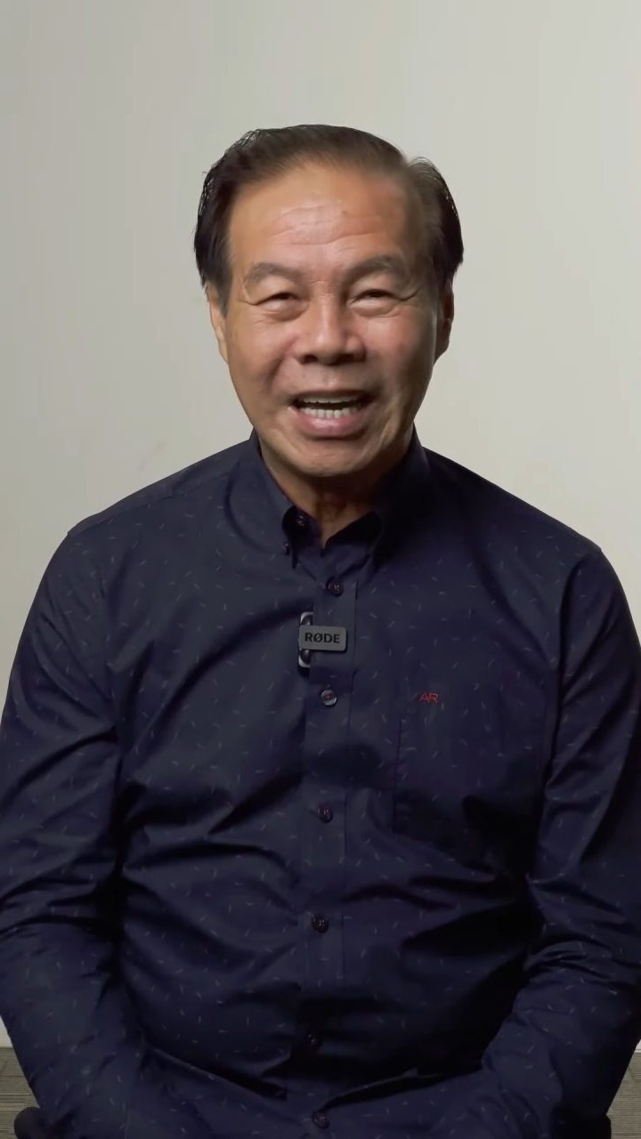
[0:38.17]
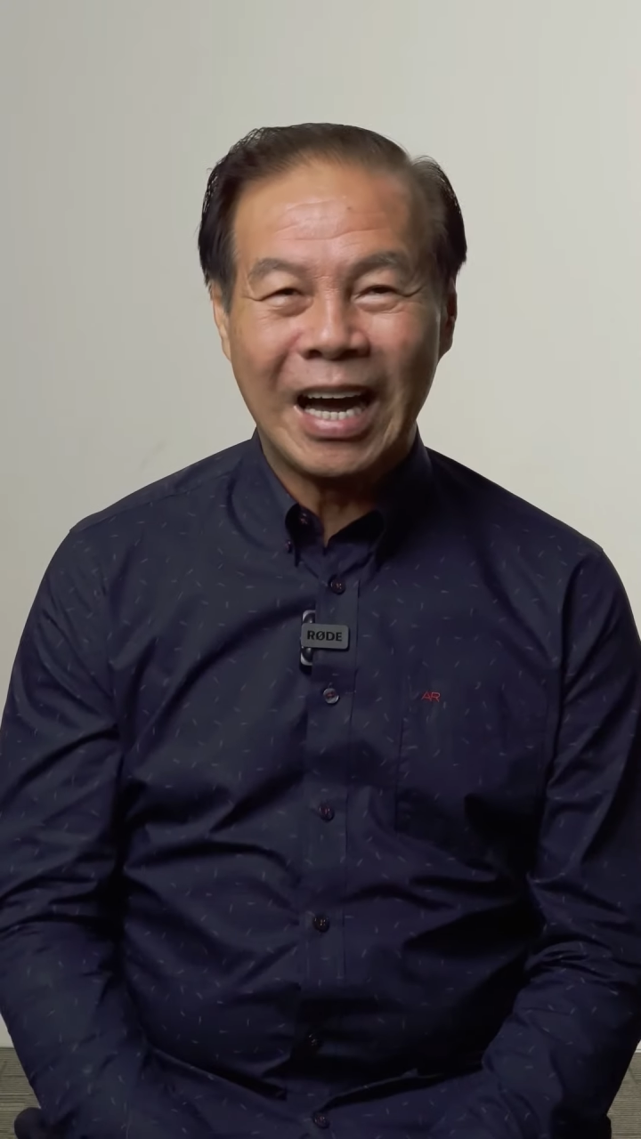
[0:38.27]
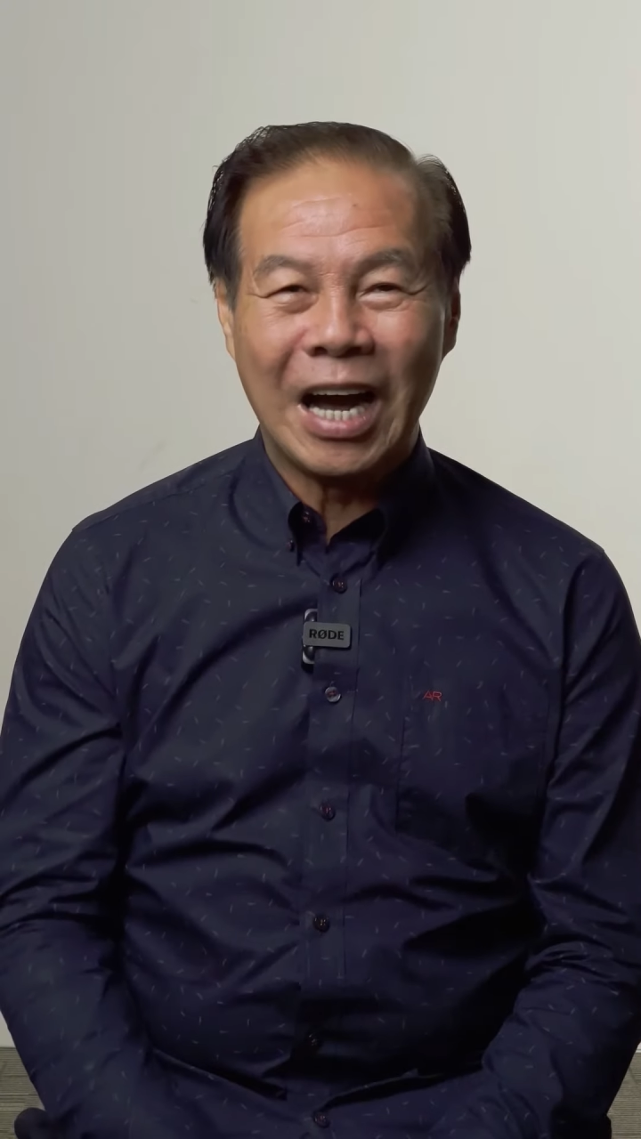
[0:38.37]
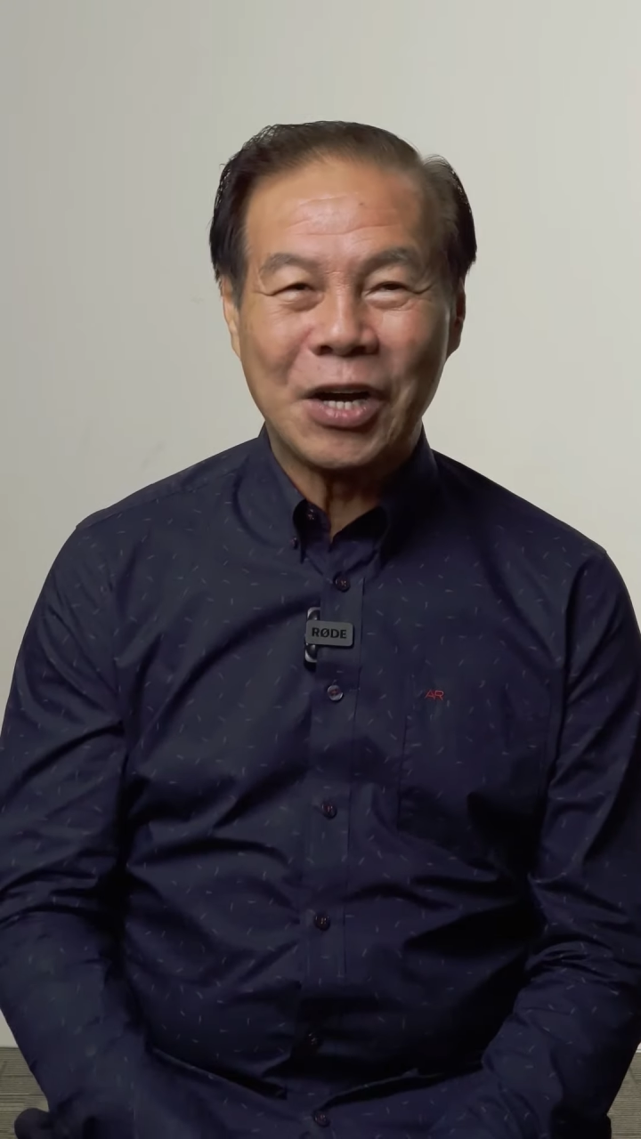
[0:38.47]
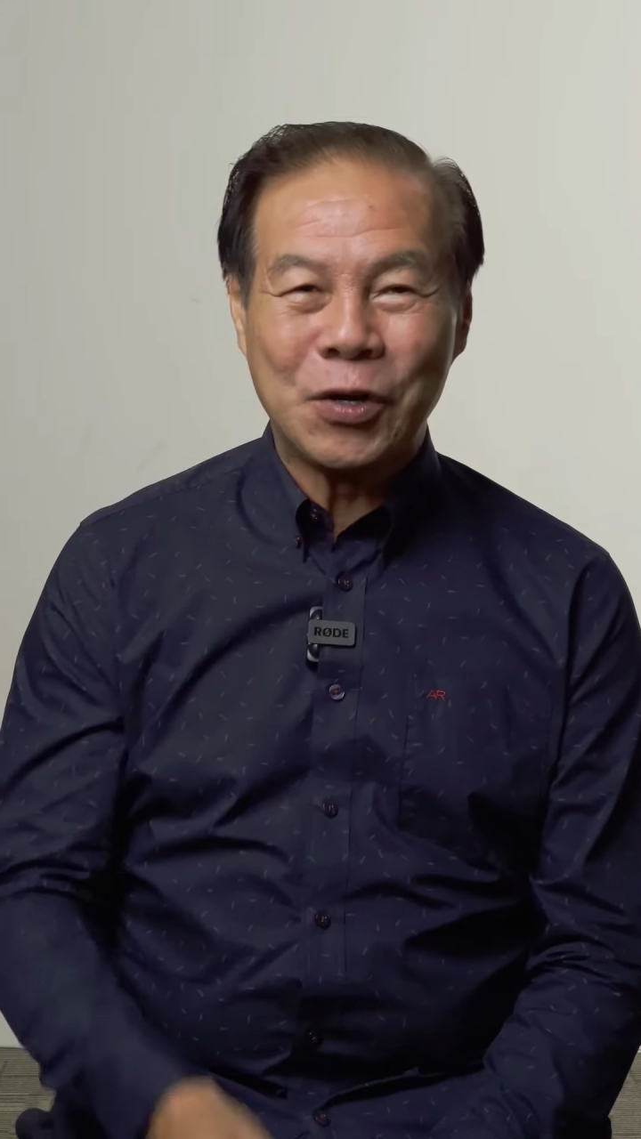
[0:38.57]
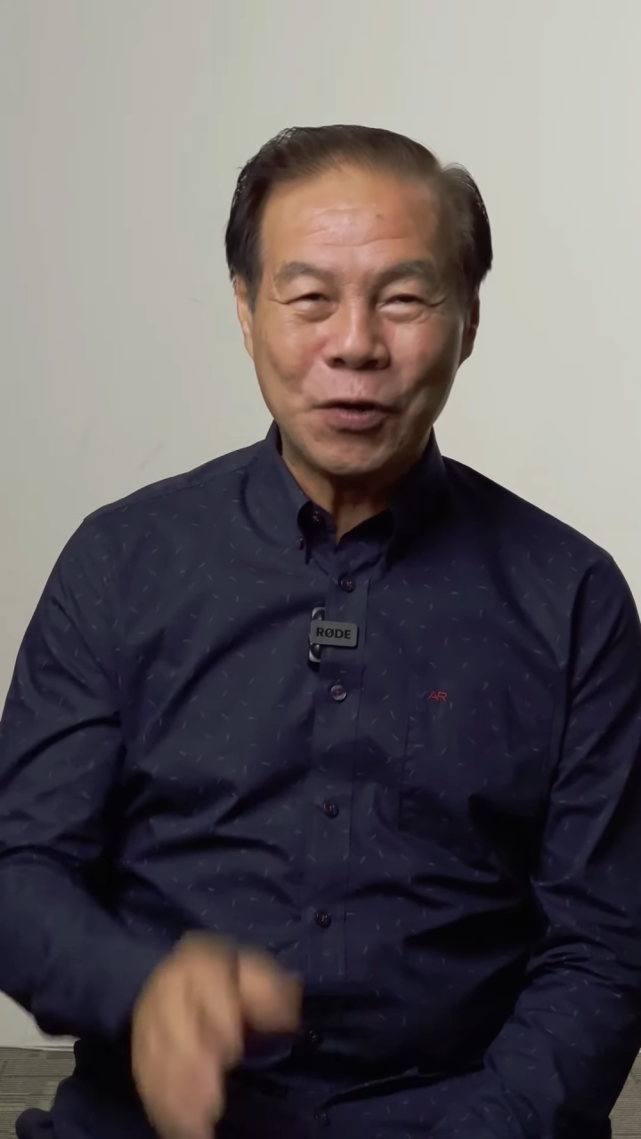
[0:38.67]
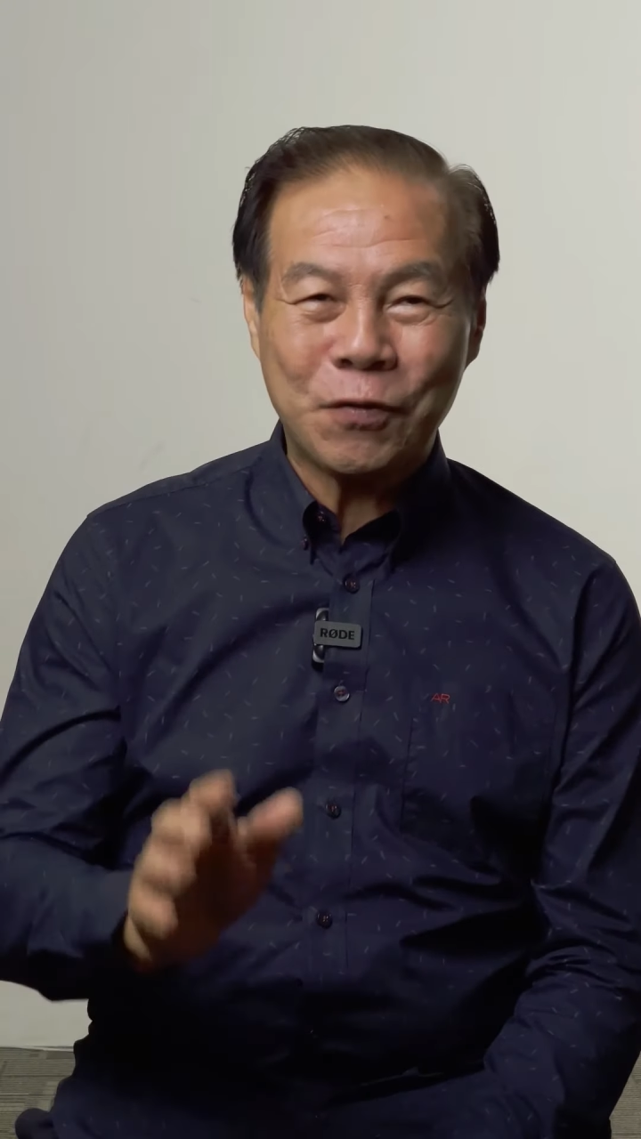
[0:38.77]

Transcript: are Good